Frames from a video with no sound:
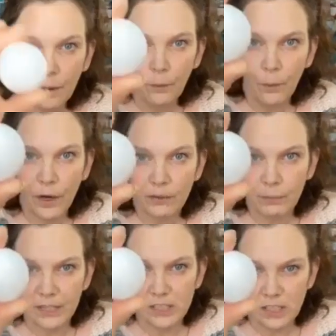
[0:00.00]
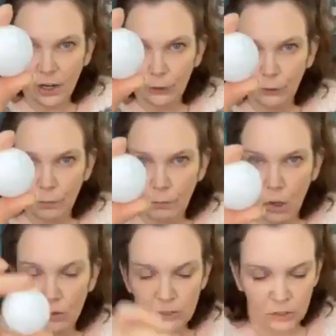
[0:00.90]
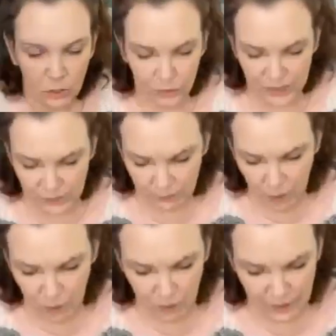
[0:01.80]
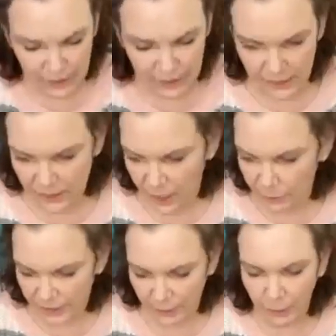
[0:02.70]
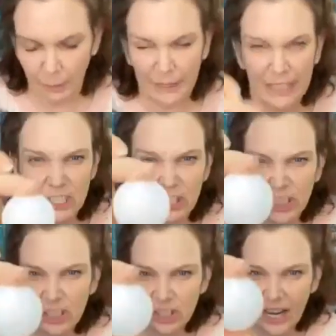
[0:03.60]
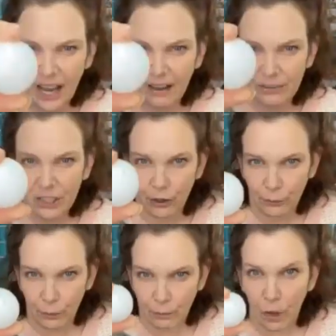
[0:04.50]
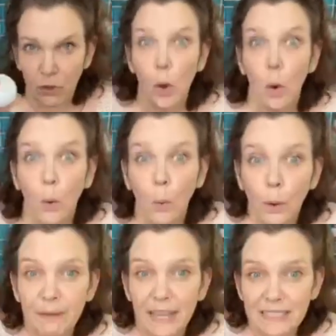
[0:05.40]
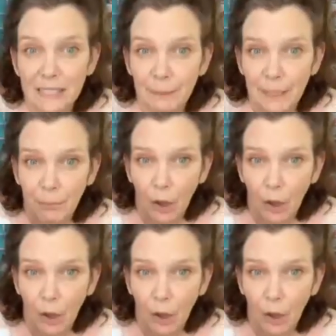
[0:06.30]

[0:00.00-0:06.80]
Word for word: one of my styrofoam balls. So this ball is, I would say probably inch and a half styrofoam ball, or plastic ping